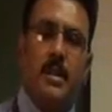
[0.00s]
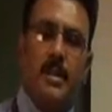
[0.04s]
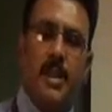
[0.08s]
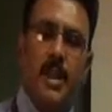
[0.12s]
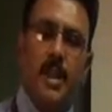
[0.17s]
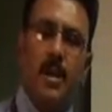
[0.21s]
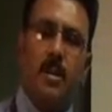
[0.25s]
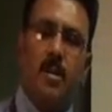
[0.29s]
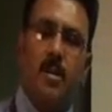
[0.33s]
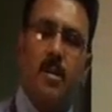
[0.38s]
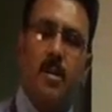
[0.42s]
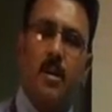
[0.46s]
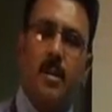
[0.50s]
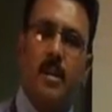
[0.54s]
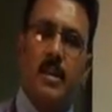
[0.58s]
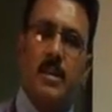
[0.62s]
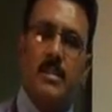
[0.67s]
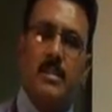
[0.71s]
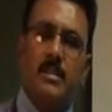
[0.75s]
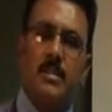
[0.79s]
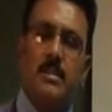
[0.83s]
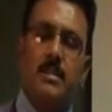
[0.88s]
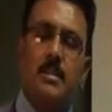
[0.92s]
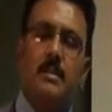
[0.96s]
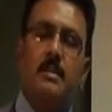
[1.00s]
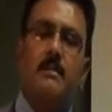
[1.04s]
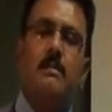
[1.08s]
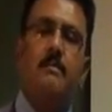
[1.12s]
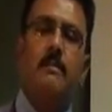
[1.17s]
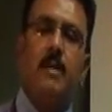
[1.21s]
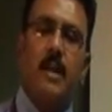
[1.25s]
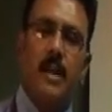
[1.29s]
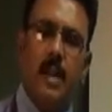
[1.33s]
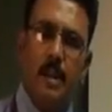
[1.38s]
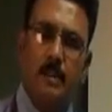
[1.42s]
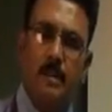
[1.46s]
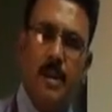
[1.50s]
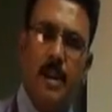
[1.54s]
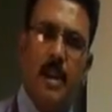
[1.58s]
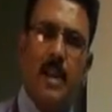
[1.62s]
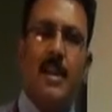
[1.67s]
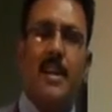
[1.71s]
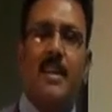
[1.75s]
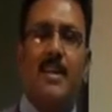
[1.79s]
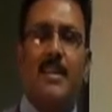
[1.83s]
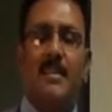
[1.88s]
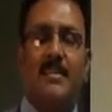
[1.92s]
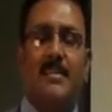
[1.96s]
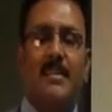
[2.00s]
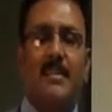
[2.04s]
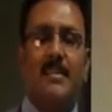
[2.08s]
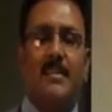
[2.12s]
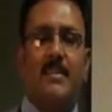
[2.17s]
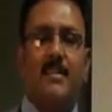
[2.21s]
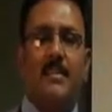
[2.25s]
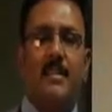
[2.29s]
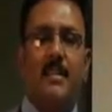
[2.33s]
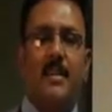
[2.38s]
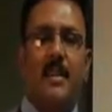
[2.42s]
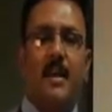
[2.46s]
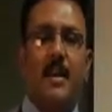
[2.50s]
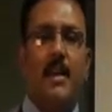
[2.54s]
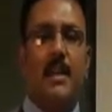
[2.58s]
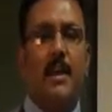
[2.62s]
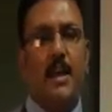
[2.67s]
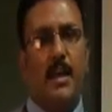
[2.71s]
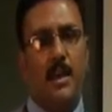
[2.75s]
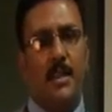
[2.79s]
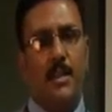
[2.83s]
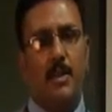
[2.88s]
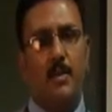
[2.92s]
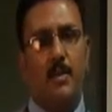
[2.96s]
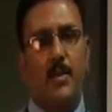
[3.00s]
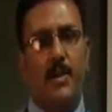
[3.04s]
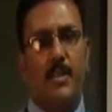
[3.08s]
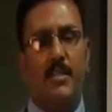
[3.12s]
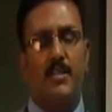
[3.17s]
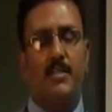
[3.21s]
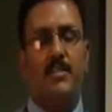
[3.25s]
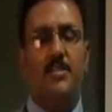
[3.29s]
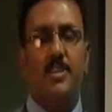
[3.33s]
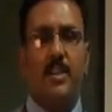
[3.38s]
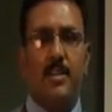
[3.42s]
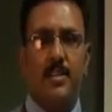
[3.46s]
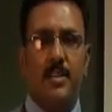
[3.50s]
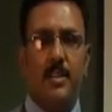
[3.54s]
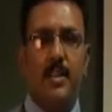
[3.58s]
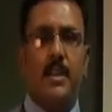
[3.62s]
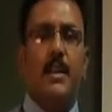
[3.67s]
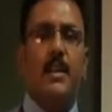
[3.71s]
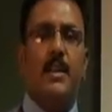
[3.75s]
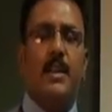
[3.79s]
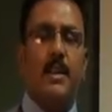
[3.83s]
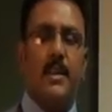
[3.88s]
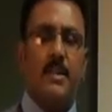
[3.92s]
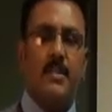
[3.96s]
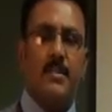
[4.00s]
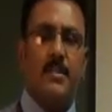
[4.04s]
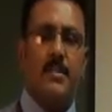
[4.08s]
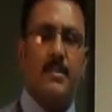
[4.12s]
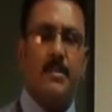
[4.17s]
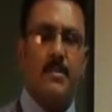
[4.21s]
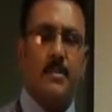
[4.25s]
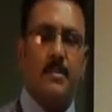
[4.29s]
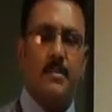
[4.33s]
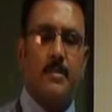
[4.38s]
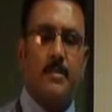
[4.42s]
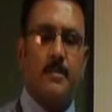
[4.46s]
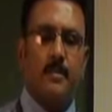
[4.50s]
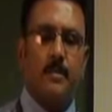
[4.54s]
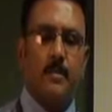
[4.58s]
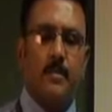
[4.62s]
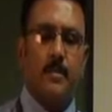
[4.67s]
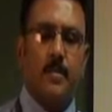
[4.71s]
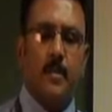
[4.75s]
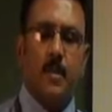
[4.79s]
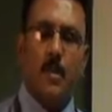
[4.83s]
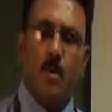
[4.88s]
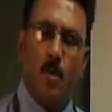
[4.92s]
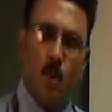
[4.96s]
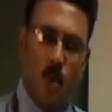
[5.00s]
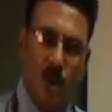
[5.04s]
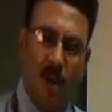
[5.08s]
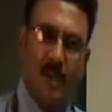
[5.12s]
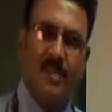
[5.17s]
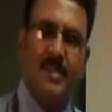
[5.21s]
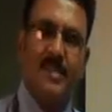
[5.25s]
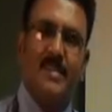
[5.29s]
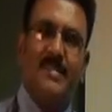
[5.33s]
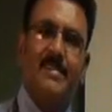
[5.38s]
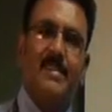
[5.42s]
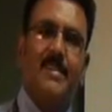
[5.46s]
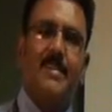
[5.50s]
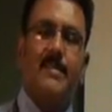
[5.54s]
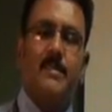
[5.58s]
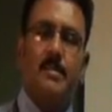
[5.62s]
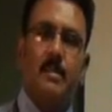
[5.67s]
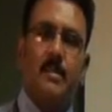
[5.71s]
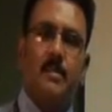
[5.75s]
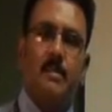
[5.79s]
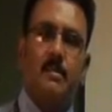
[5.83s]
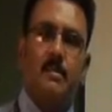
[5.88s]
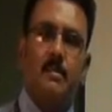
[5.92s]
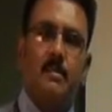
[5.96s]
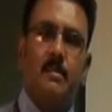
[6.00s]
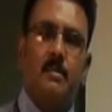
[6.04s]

They are called as fundamental analysis and another one is technical analysis. What these things are?